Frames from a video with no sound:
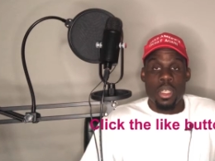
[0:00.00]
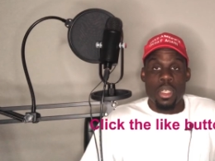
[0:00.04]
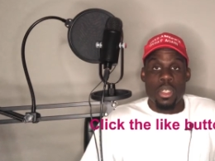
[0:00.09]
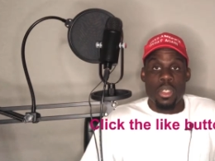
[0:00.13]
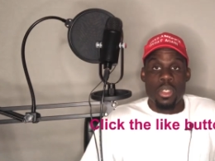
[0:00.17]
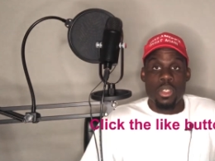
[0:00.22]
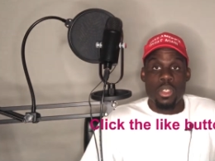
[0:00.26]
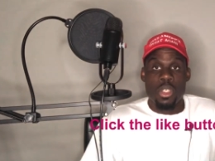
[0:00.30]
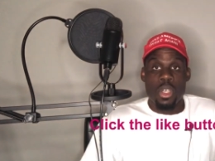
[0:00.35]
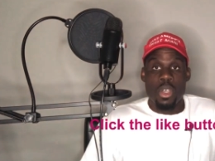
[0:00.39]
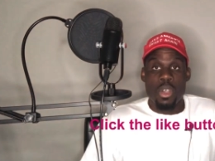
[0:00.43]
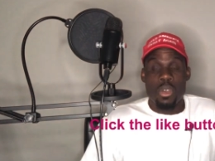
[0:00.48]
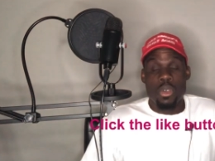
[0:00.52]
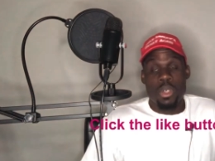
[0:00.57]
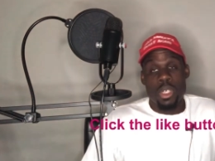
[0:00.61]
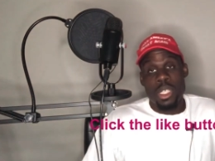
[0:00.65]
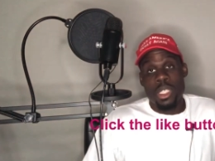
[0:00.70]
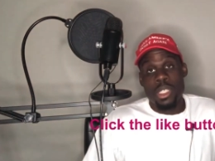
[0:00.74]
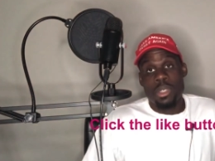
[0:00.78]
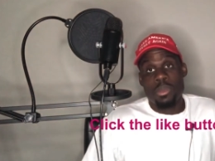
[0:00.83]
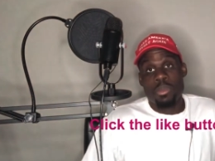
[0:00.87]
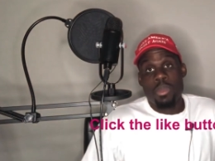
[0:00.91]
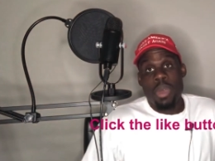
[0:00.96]
So
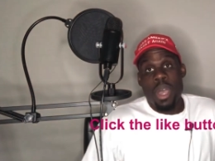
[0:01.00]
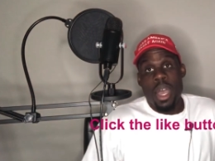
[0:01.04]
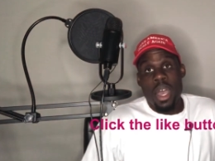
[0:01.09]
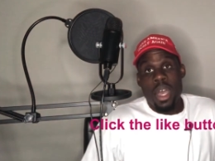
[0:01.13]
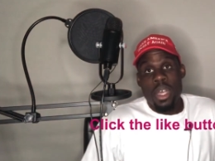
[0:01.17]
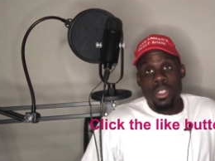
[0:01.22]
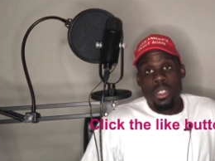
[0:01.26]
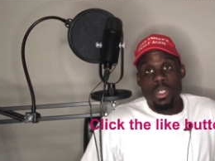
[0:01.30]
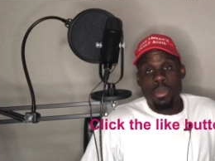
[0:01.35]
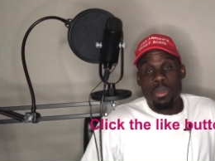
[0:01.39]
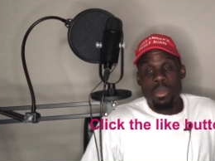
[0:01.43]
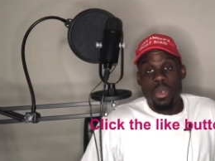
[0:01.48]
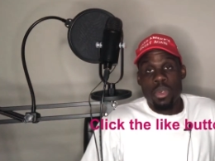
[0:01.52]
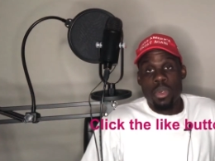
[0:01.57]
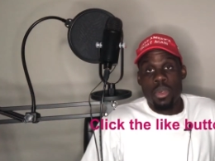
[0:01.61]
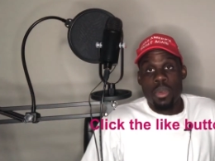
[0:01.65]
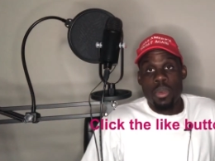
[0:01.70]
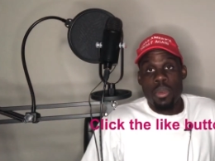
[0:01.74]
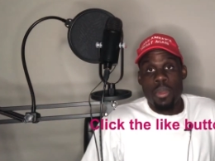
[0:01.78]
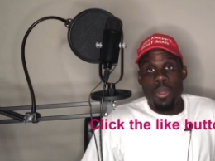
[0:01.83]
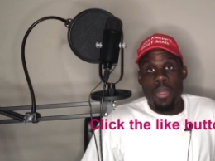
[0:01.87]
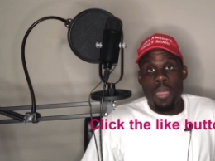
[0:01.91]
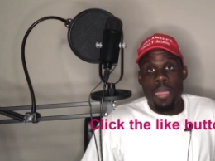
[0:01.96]
it's
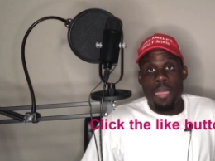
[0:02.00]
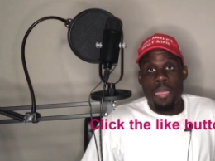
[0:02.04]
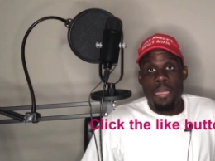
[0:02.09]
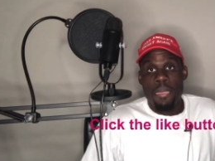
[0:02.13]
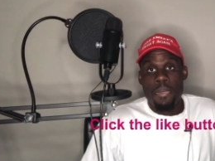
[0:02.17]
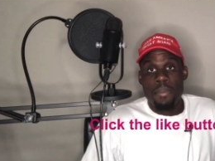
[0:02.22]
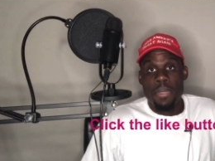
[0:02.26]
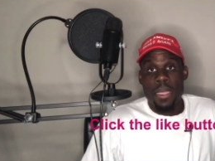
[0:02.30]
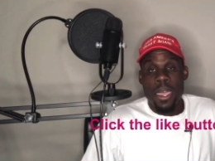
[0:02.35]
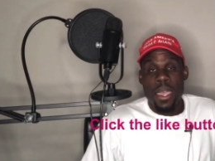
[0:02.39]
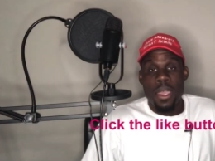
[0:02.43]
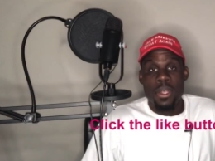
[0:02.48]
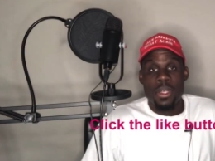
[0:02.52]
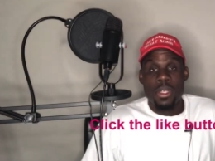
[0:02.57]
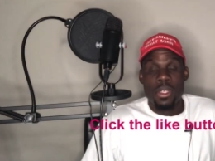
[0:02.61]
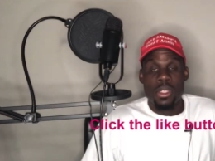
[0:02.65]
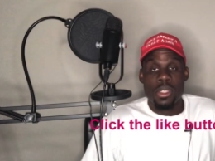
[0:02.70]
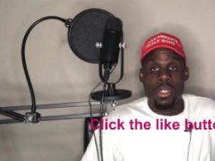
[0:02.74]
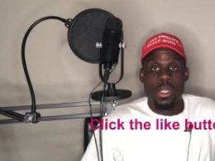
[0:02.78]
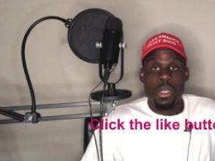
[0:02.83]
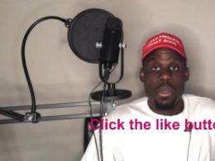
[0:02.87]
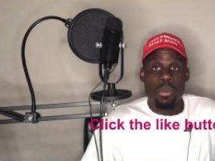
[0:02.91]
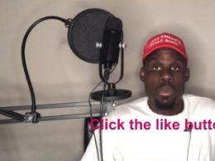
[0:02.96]
possible that
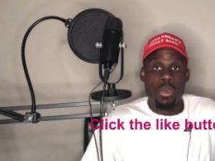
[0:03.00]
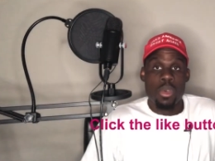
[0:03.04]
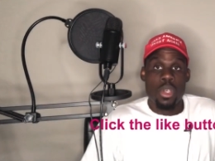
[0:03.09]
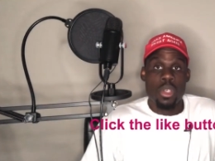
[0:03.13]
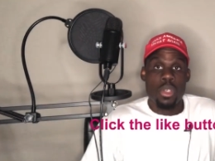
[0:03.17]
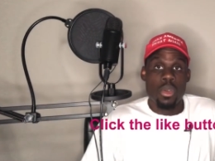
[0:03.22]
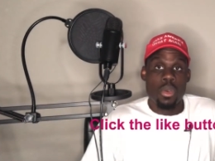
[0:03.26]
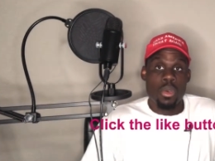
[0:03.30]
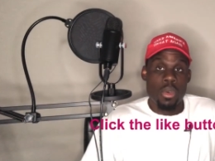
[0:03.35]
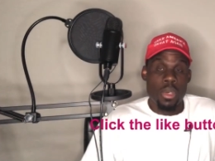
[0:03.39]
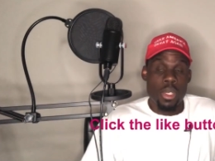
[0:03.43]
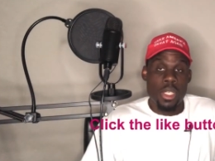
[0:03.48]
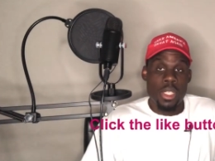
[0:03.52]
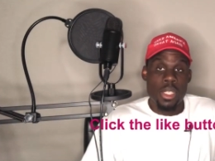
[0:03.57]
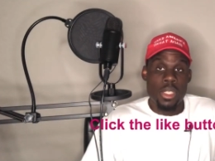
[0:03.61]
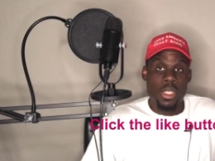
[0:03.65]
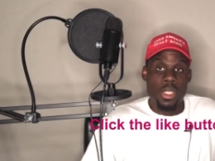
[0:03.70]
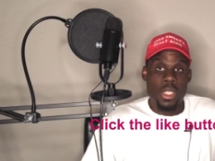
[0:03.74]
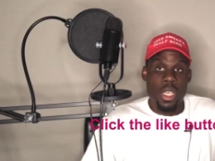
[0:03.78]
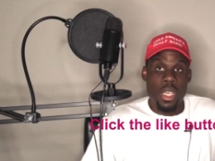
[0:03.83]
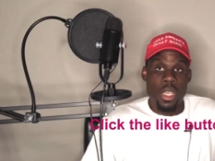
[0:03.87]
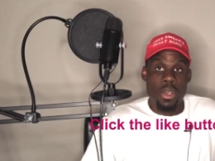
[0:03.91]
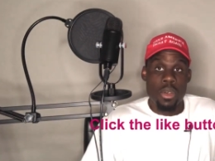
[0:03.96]
someone on the
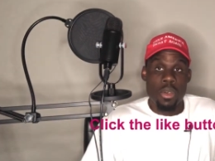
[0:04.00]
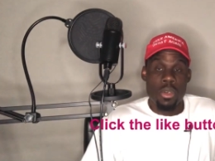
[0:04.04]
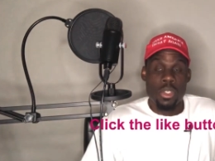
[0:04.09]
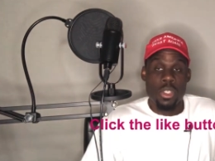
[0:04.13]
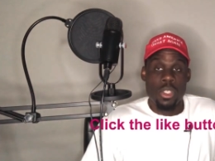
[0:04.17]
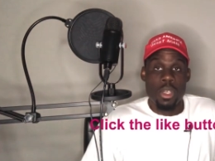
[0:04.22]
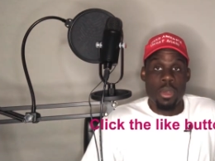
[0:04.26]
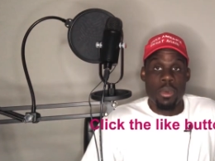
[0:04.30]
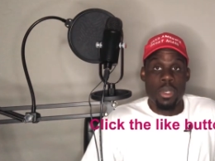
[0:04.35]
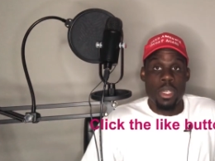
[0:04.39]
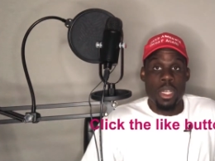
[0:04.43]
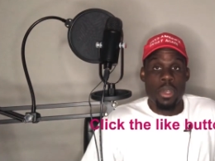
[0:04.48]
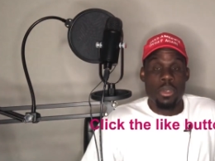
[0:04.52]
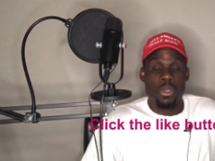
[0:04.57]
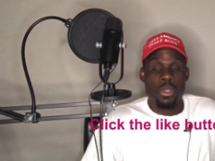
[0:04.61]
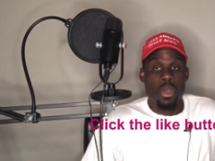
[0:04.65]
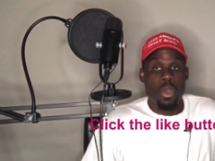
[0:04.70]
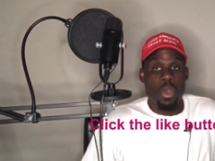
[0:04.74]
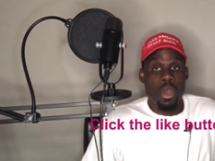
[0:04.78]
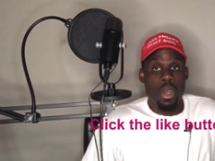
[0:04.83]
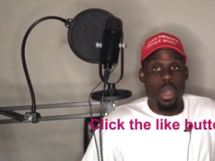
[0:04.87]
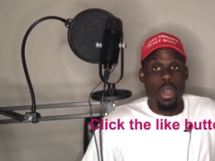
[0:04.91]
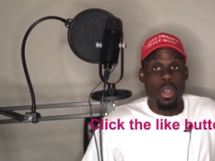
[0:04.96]
set, or someone that was
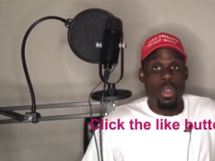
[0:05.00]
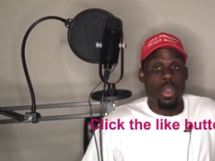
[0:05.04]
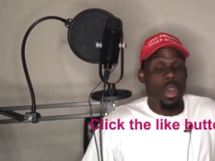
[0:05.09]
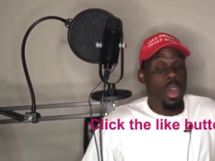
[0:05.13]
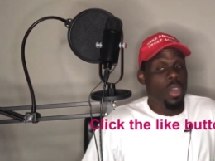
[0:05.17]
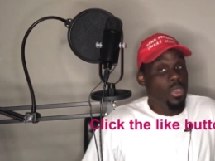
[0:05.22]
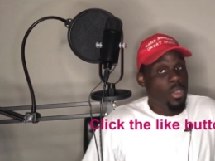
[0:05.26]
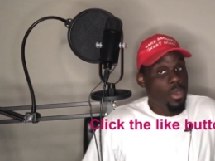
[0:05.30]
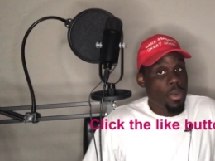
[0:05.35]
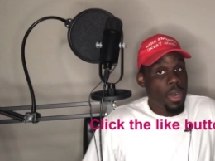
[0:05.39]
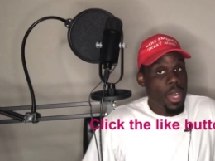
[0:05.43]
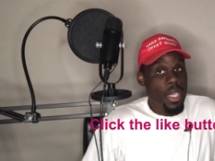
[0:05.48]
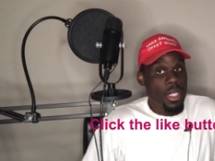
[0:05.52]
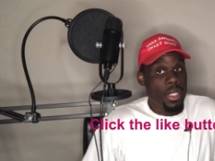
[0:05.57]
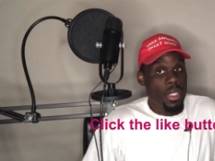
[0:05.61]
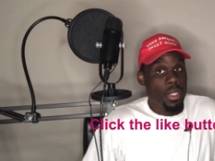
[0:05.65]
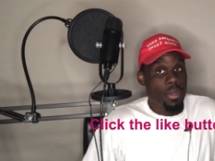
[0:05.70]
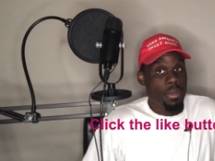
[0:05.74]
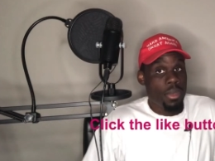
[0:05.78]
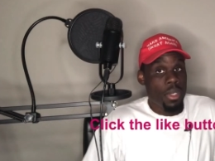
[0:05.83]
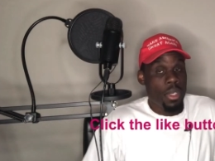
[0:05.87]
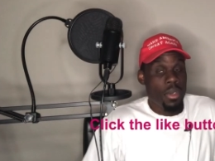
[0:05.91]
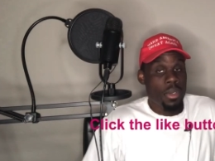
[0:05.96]
unauthorized
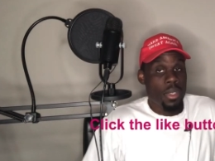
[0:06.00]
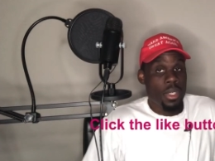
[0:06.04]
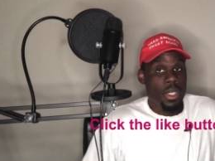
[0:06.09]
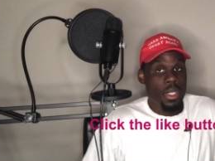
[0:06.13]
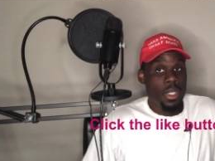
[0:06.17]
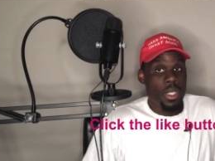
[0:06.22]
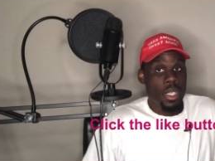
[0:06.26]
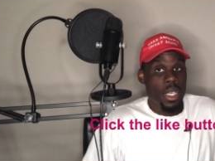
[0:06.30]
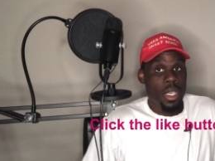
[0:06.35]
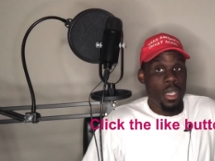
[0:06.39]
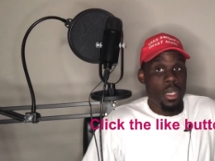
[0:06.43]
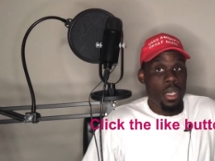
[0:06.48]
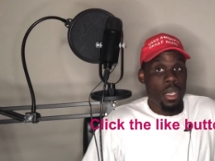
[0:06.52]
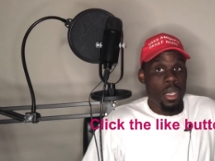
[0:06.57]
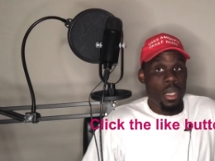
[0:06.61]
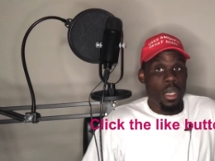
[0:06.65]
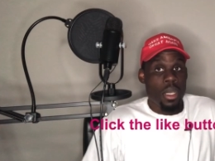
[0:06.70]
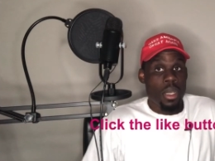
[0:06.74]
to be on the set,